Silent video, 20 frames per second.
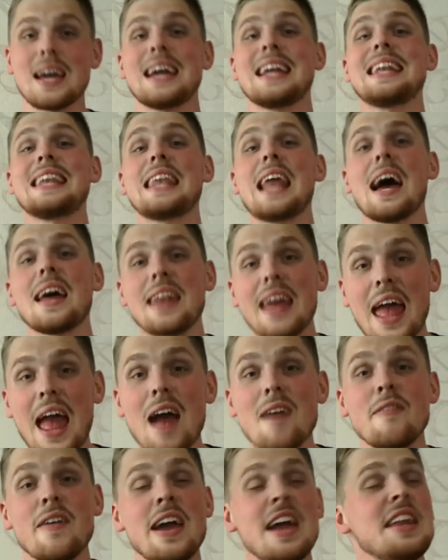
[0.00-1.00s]
and not
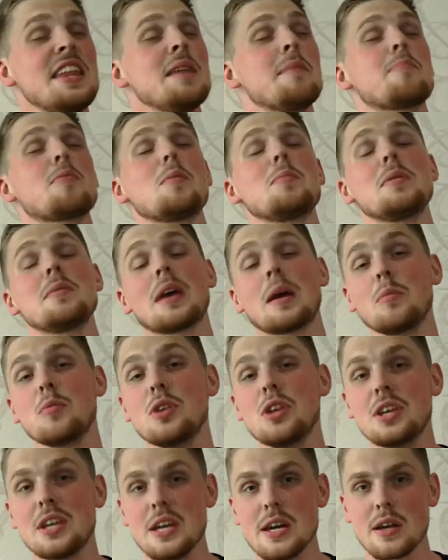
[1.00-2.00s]
have any problem
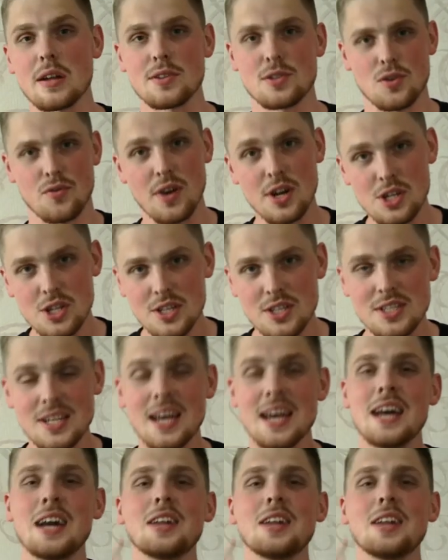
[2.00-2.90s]
communicating to Russians,